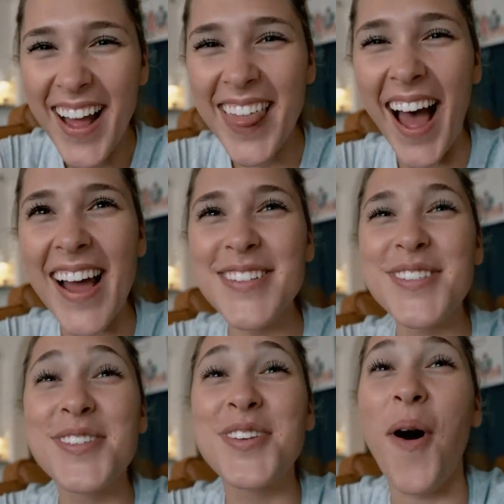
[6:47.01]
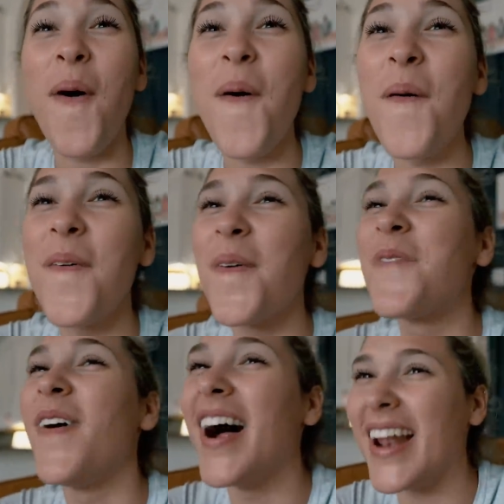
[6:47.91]
That is so
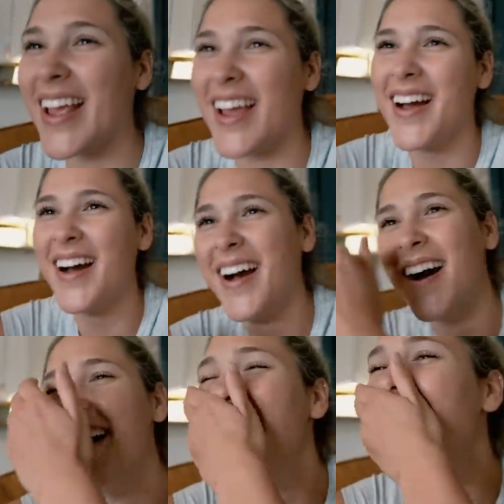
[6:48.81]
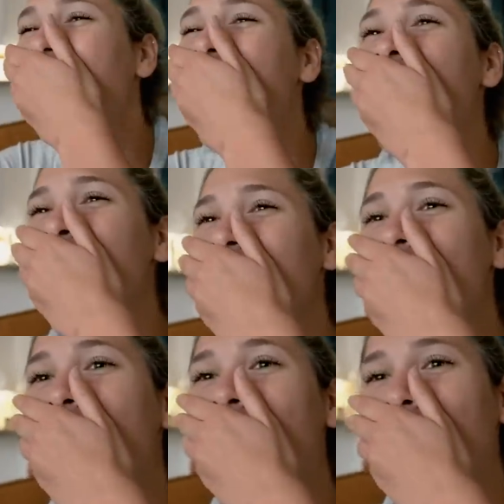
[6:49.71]
funny. Oh
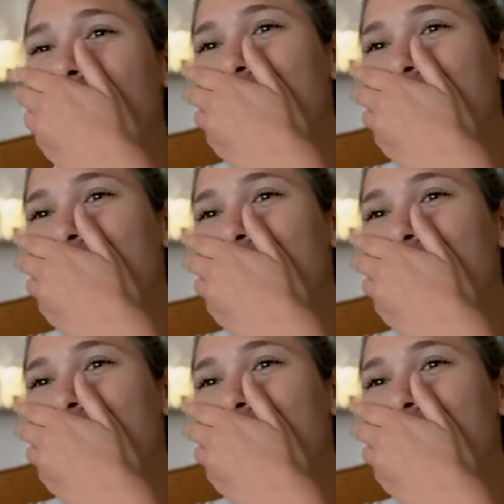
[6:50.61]
my gosh.